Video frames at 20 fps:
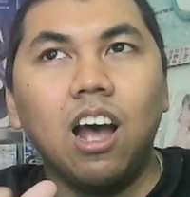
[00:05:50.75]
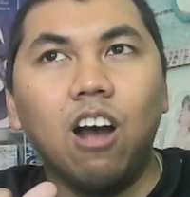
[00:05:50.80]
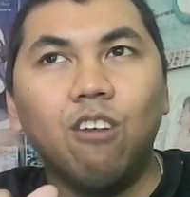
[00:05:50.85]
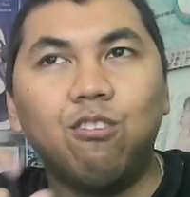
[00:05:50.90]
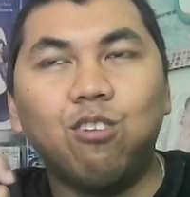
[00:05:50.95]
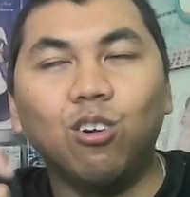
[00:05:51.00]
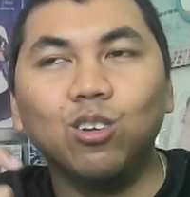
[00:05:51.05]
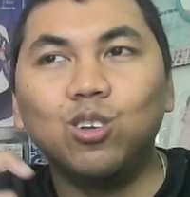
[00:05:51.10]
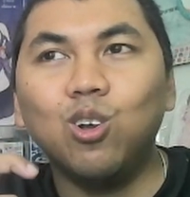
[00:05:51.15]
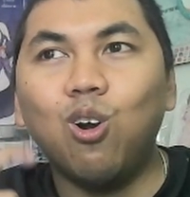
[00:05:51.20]
a
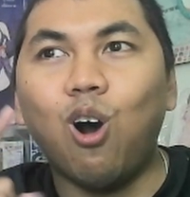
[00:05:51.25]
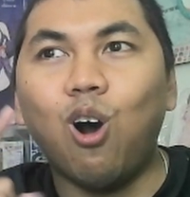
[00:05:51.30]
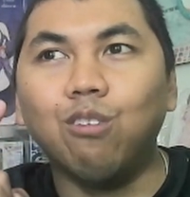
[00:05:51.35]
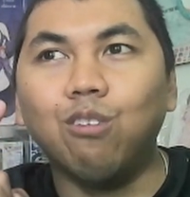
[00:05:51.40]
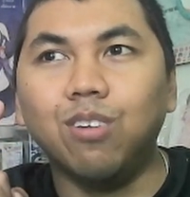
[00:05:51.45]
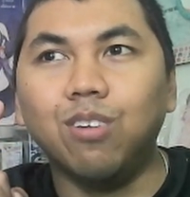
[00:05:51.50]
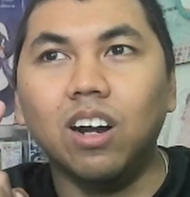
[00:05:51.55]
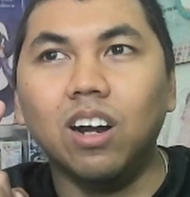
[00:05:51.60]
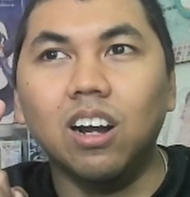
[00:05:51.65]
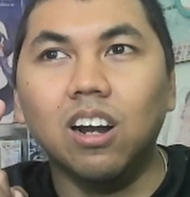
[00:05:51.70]
photo
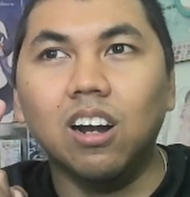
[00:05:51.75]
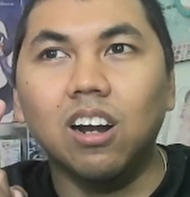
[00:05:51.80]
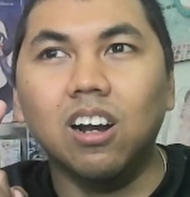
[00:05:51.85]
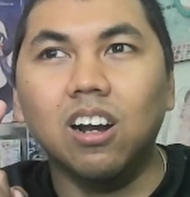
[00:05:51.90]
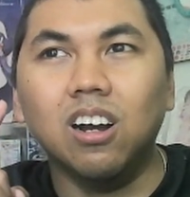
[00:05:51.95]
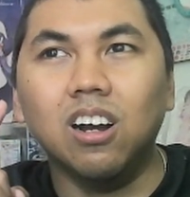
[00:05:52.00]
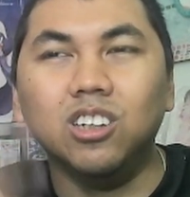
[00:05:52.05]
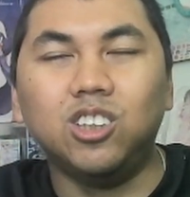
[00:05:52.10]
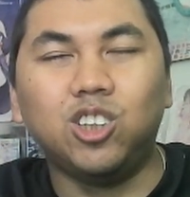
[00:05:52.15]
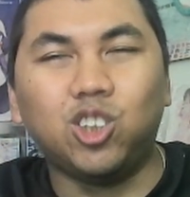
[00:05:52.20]
of
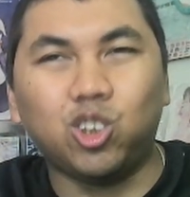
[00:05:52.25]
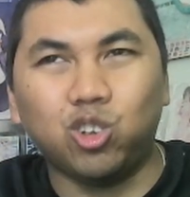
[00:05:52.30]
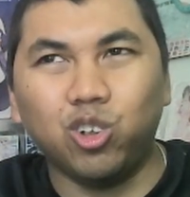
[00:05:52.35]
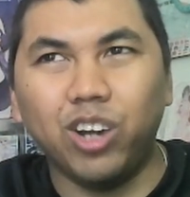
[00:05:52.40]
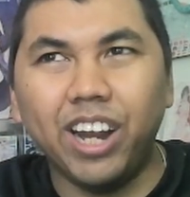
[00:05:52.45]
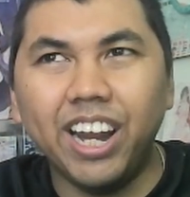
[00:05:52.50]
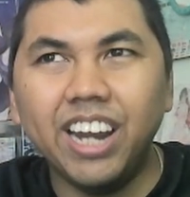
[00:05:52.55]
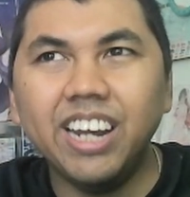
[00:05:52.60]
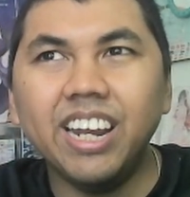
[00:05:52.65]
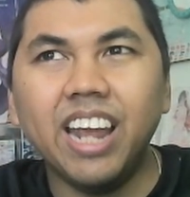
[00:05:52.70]
a
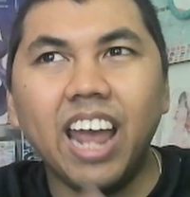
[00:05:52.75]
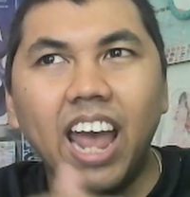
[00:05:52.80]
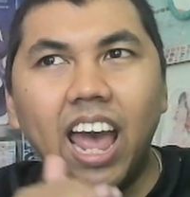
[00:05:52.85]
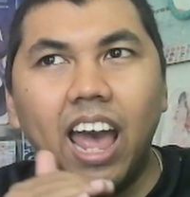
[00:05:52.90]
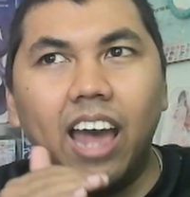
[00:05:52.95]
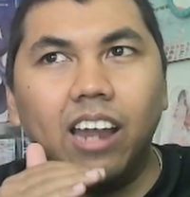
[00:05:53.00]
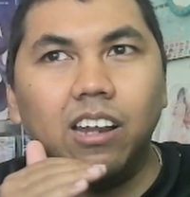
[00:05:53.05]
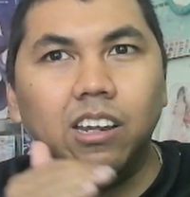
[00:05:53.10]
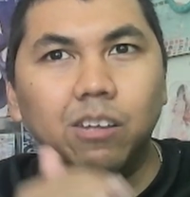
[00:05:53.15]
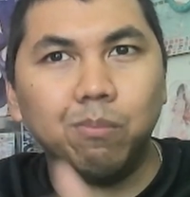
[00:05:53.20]
train
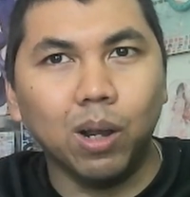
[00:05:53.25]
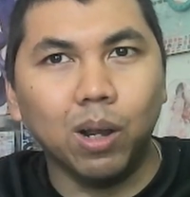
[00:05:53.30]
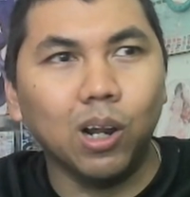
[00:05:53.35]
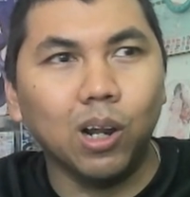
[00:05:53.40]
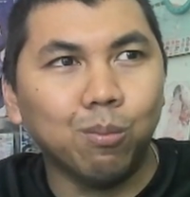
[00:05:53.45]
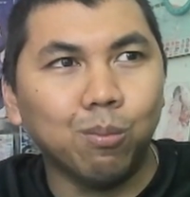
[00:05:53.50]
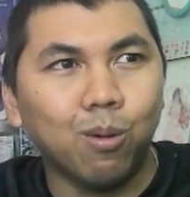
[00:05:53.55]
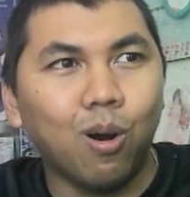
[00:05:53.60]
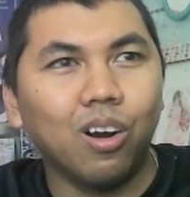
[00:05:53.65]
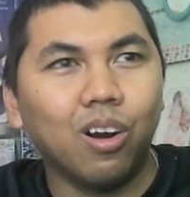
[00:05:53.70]
at
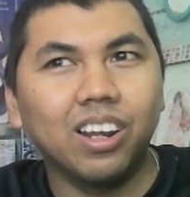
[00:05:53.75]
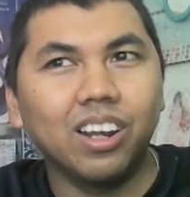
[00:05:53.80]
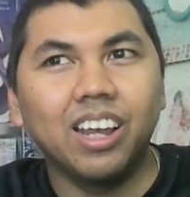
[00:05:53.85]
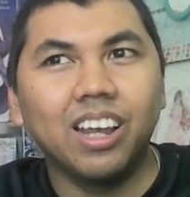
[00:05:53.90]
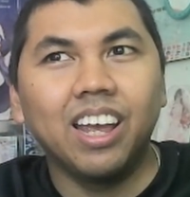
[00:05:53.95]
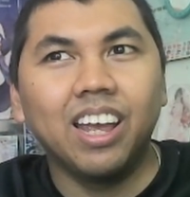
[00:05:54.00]
Belobog.